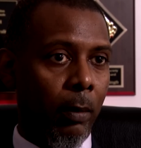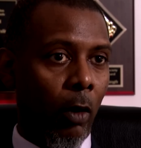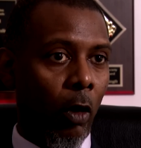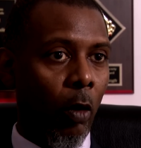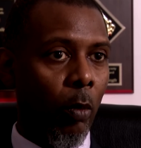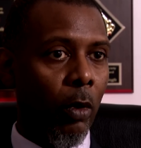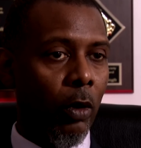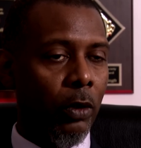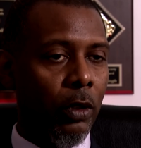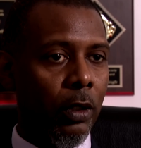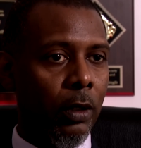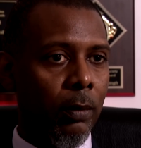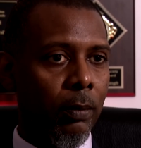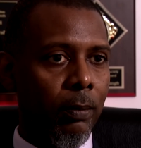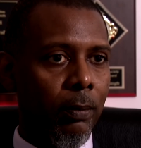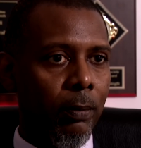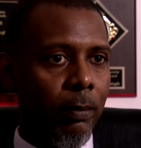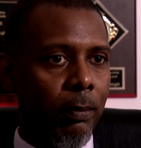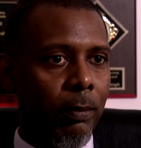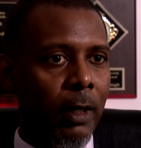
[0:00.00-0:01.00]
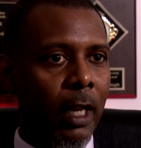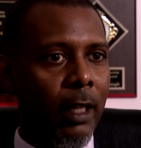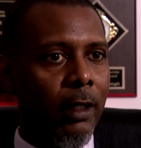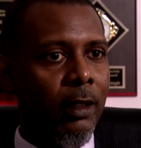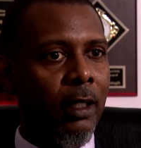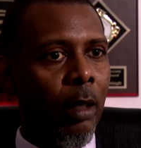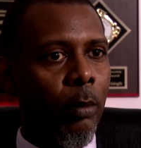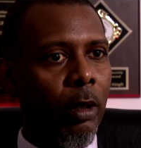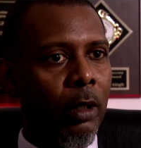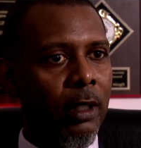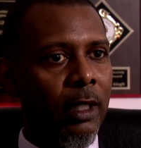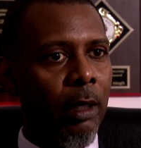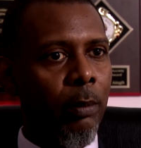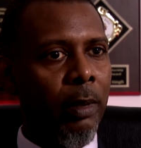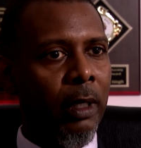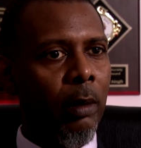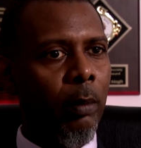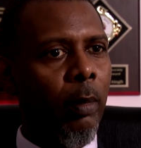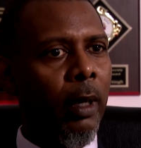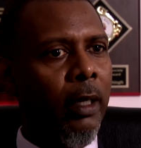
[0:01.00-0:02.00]
almost not double
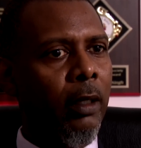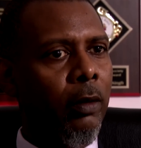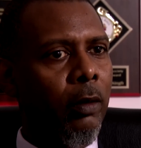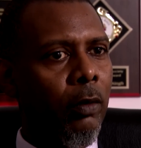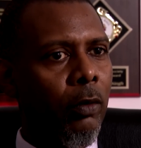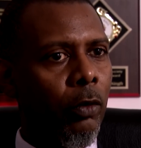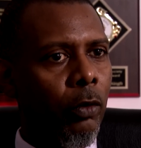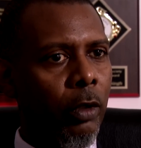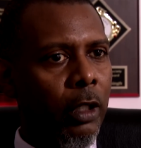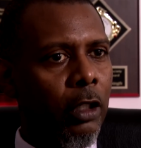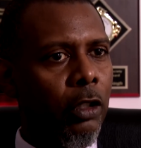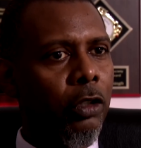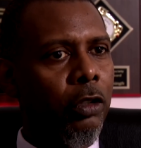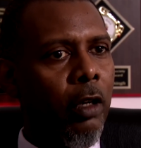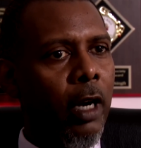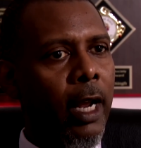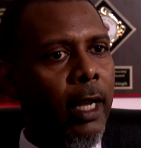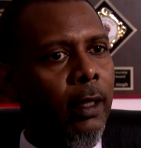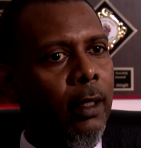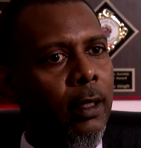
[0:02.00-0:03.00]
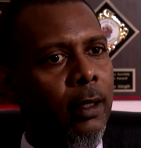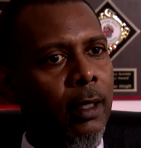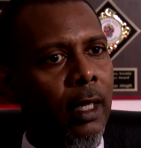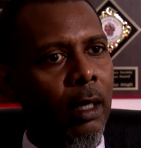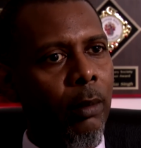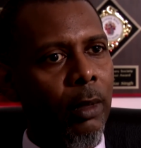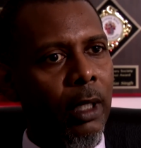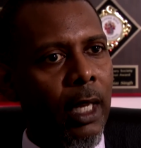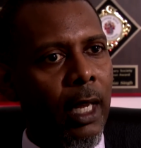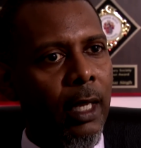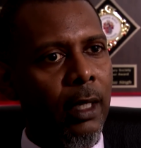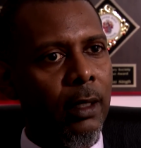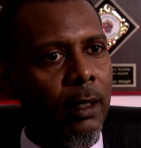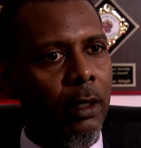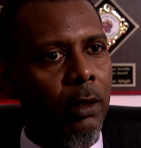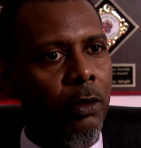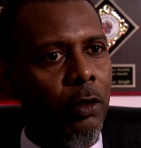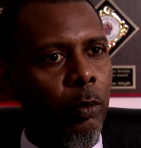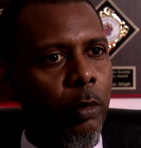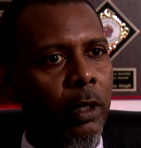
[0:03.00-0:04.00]
dipping, but retrying the same case.
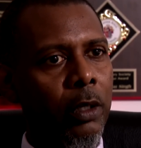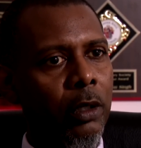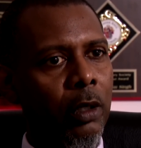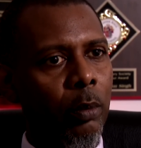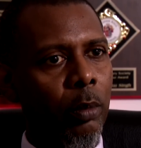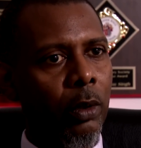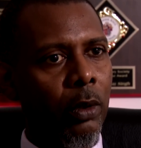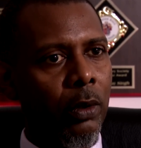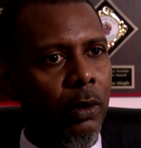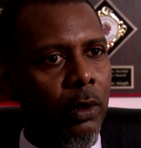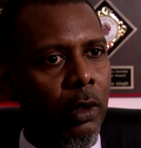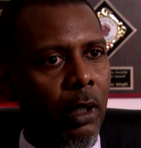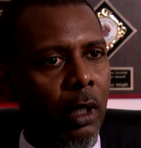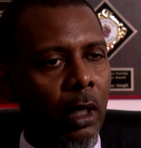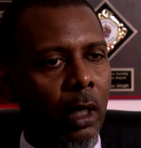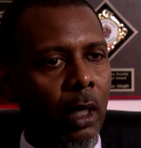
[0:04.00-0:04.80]
And there's principles